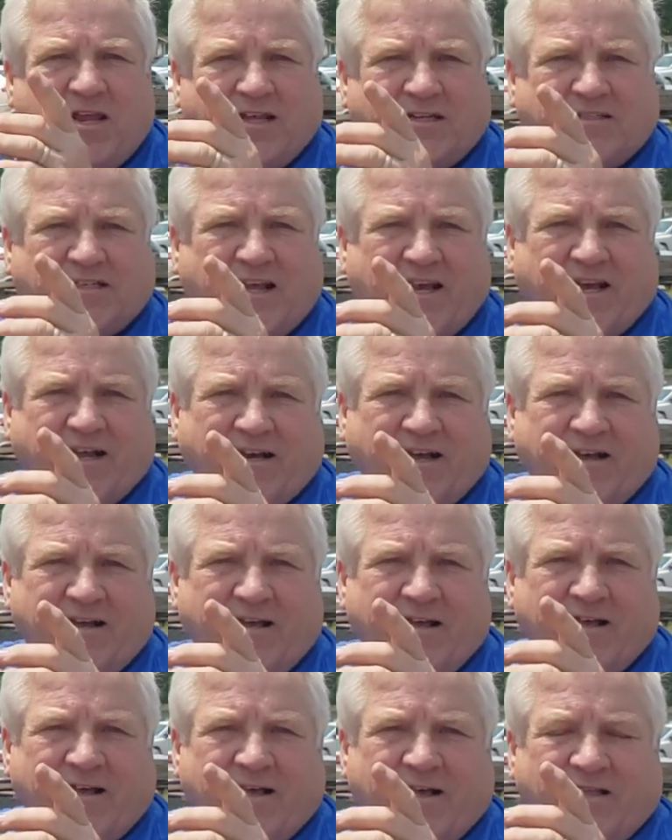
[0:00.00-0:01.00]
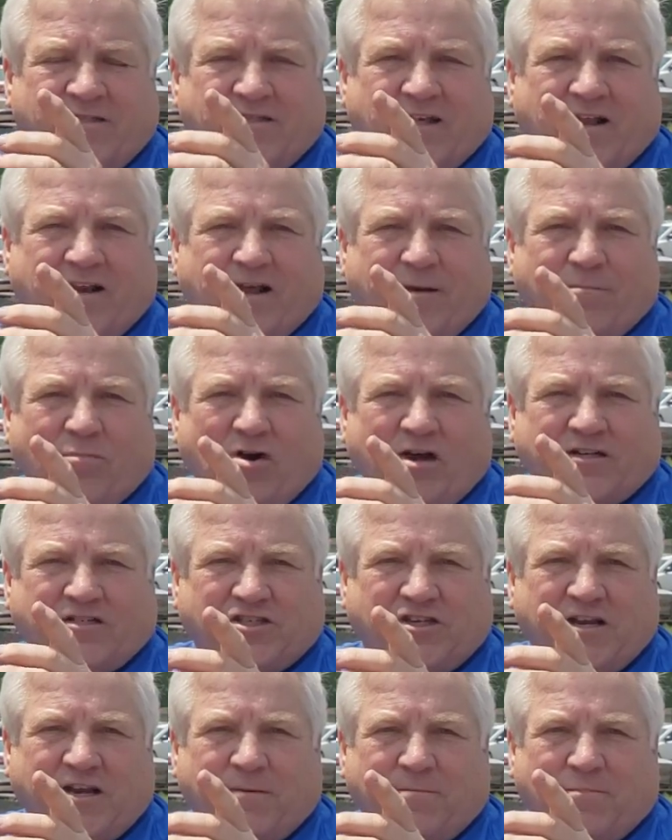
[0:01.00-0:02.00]
antenna that I bought
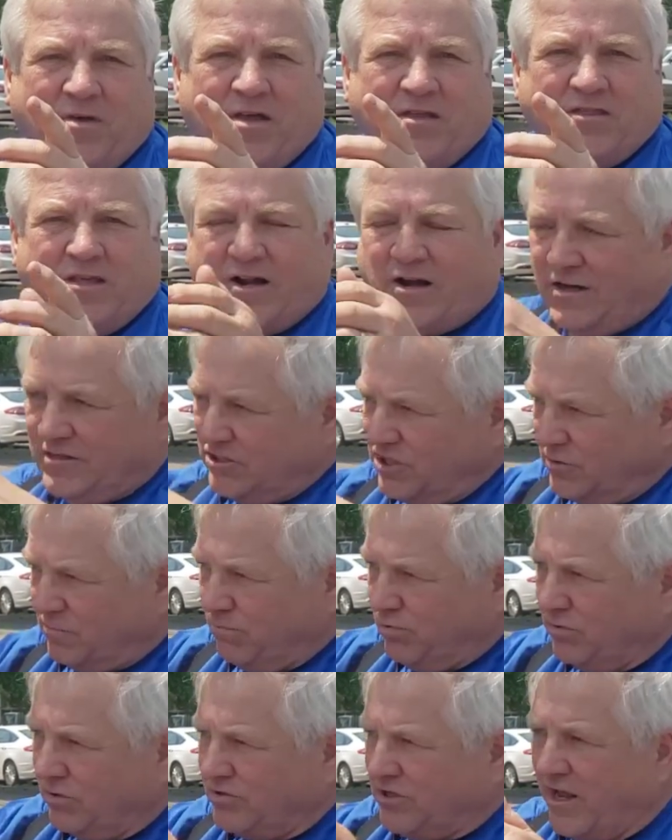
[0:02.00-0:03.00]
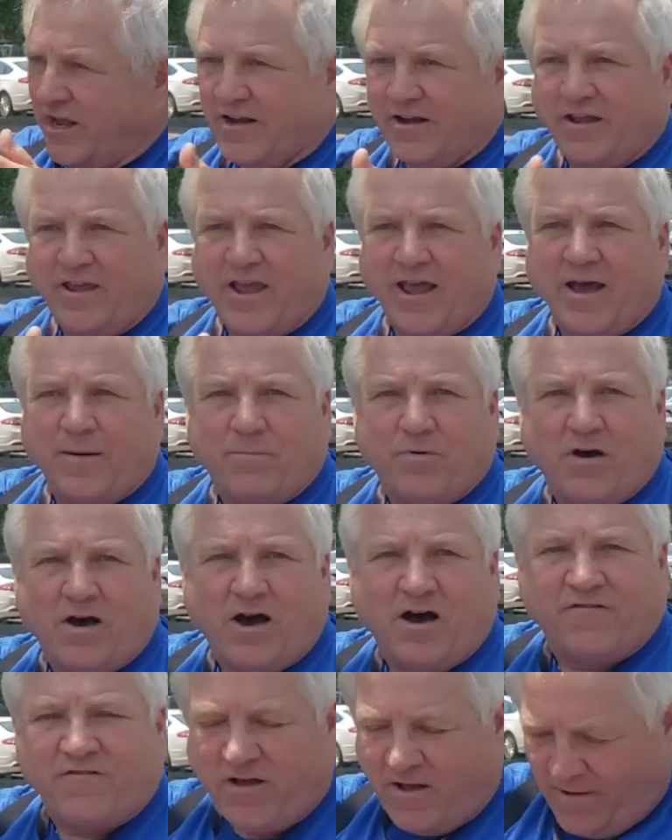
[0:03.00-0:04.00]
cheap, that I just pulled the end cap
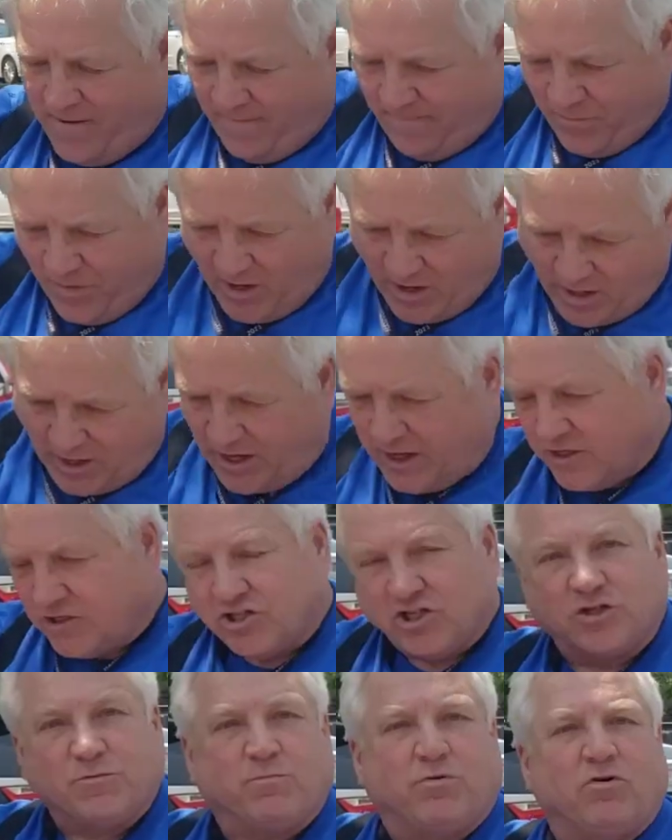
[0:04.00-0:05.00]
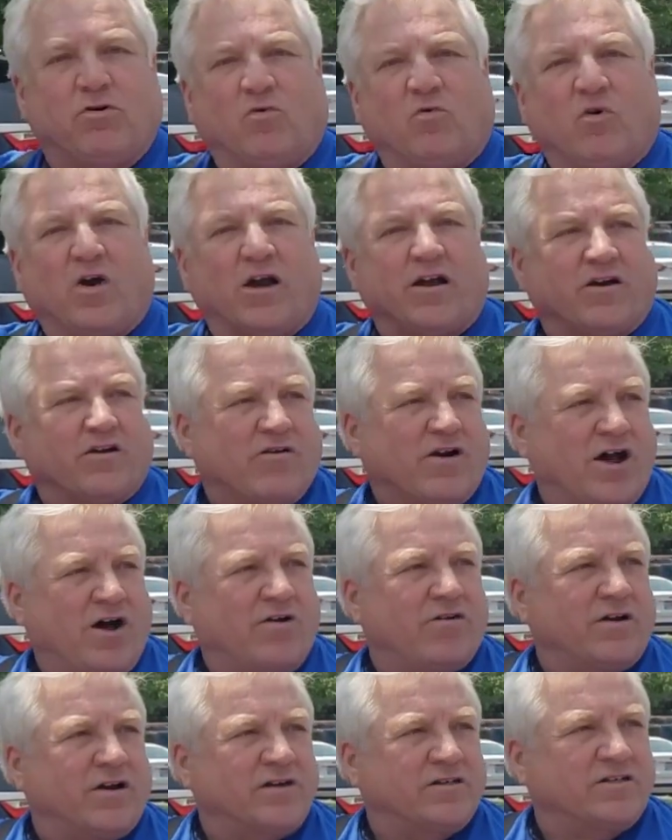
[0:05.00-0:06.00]
off and then just pull wire
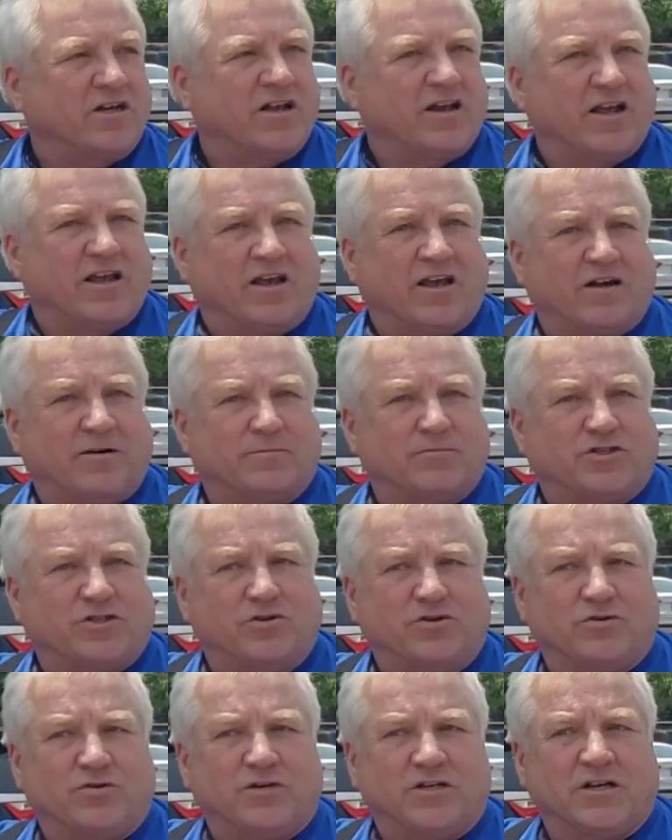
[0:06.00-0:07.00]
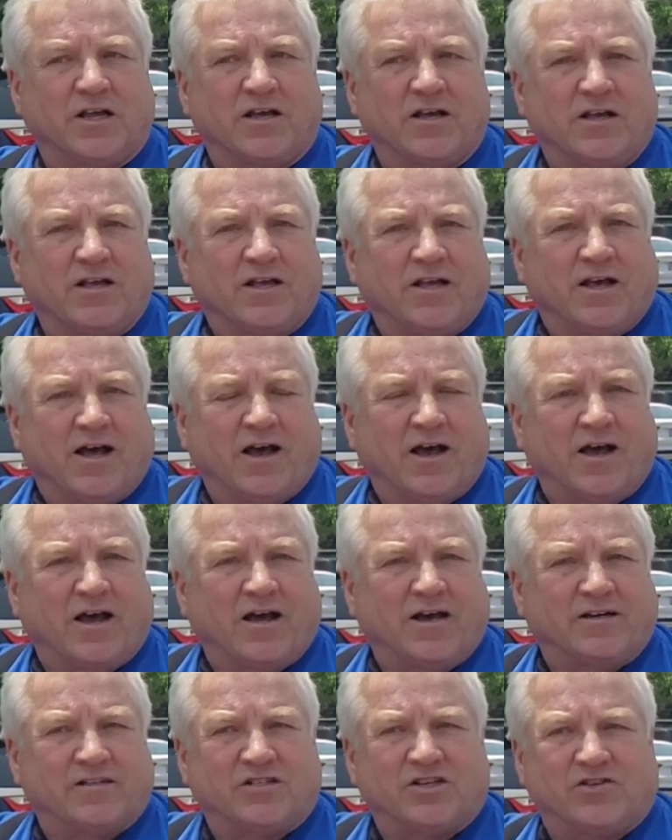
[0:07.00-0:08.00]
out until I get them tuned
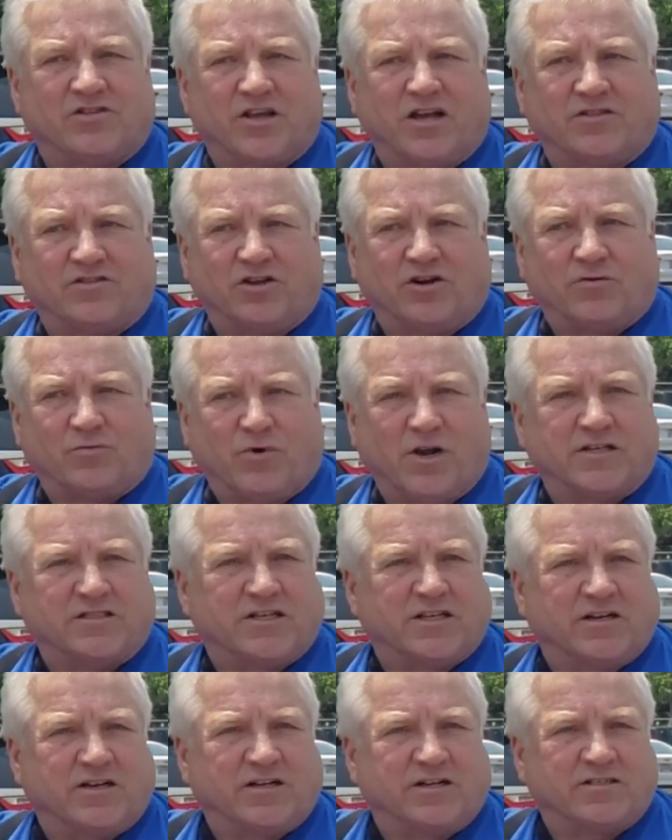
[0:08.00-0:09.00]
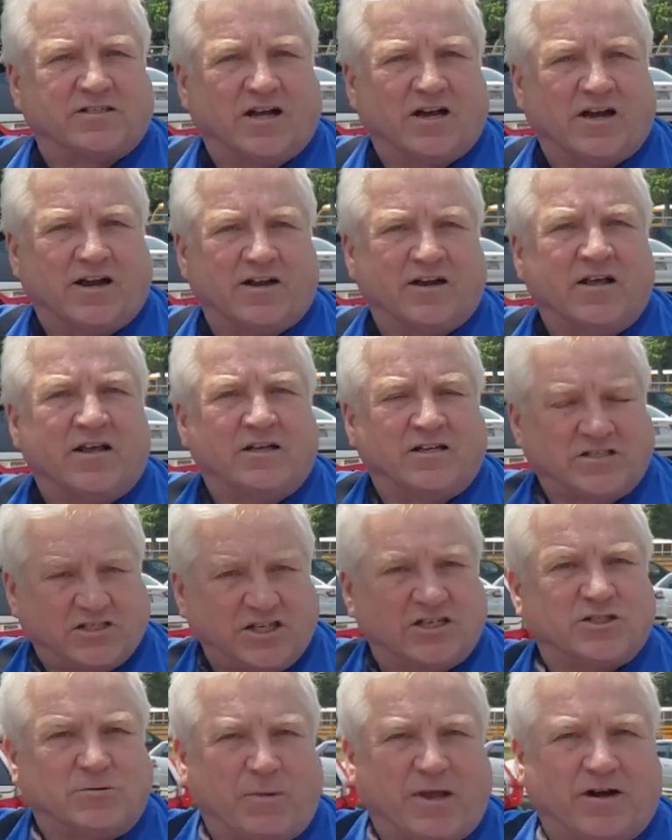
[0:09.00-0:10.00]
so that they're resident on
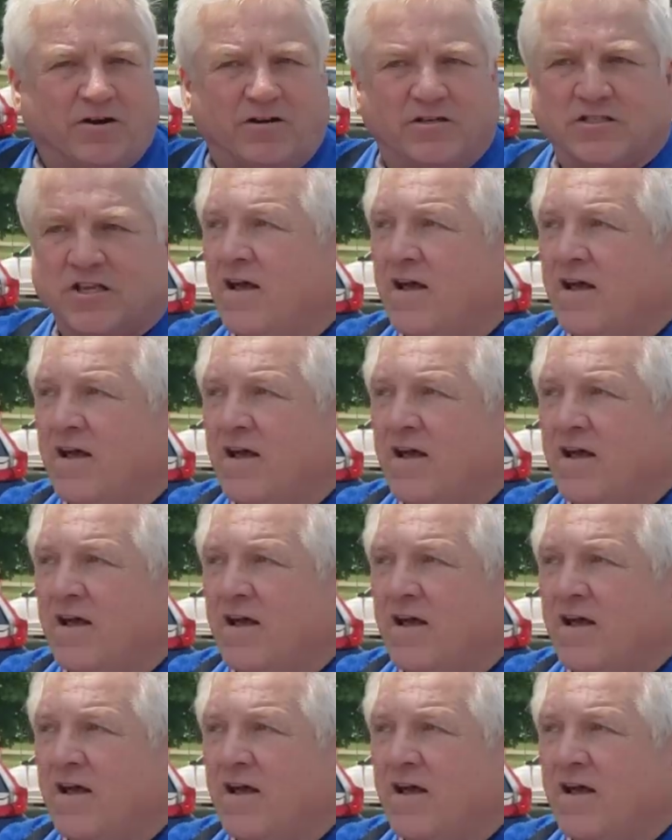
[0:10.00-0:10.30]
6 meters.